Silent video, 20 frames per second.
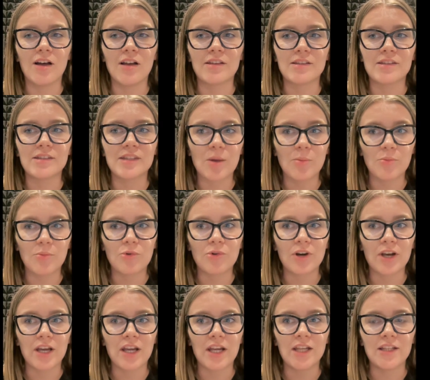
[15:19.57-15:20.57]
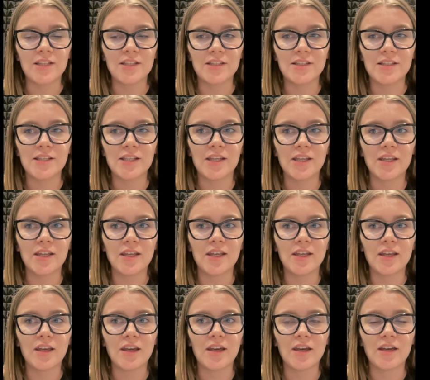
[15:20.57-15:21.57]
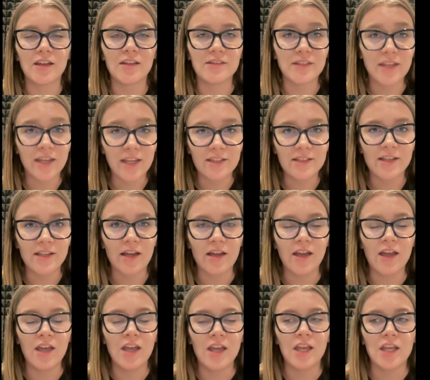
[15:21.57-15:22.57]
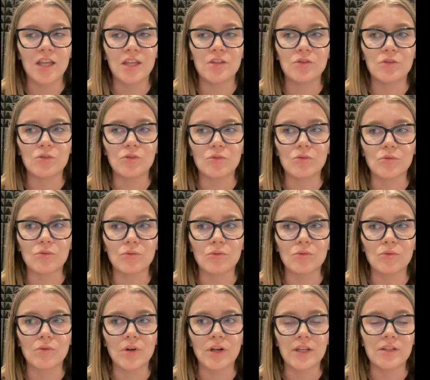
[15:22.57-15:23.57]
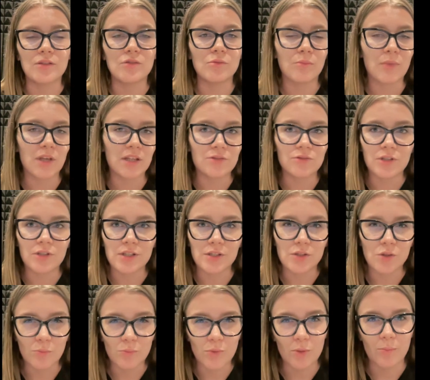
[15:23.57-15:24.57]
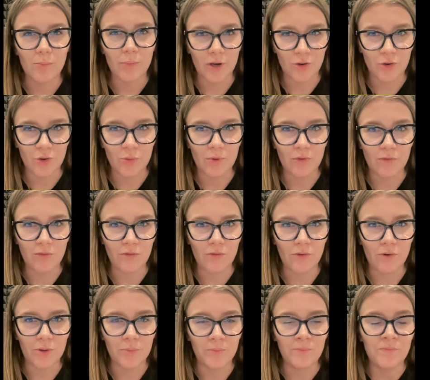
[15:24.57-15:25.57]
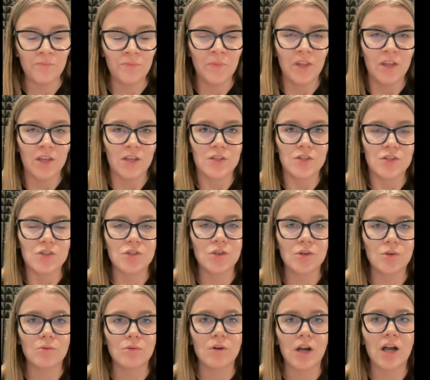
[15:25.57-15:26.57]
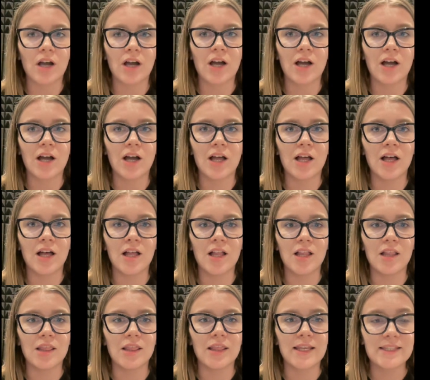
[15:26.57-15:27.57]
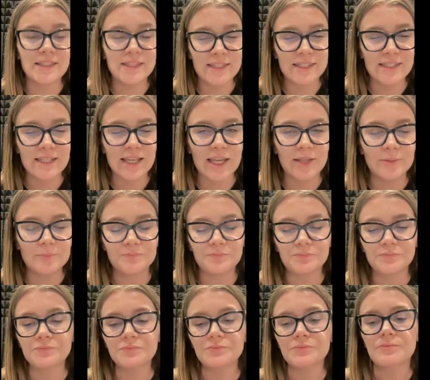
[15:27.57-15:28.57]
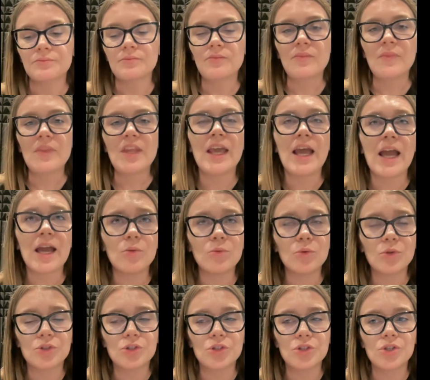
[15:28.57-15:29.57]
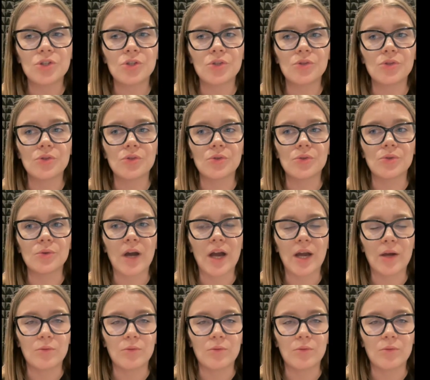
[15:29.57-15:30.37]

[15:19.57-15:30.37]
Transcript: separate the data into metrics you prepared before. So let's say I want to